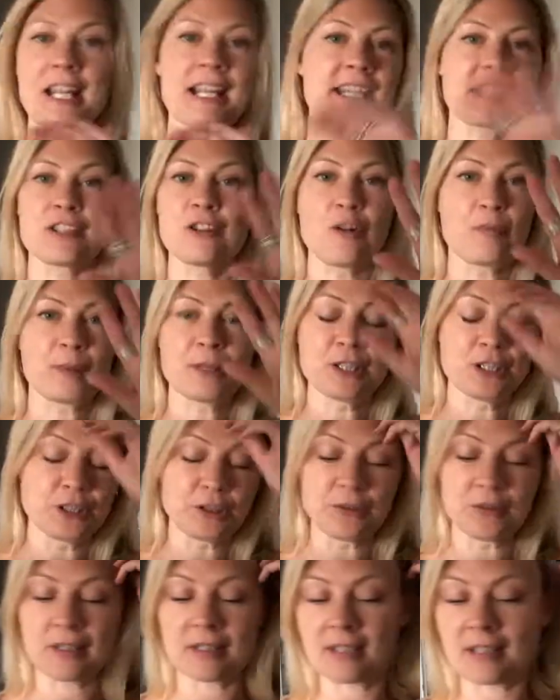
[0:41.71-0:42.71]
It's not been
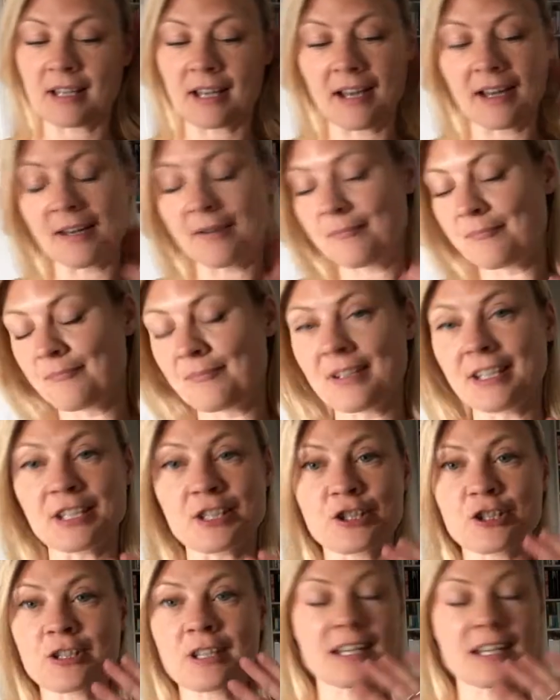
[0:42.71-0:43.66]
used. Um, it's,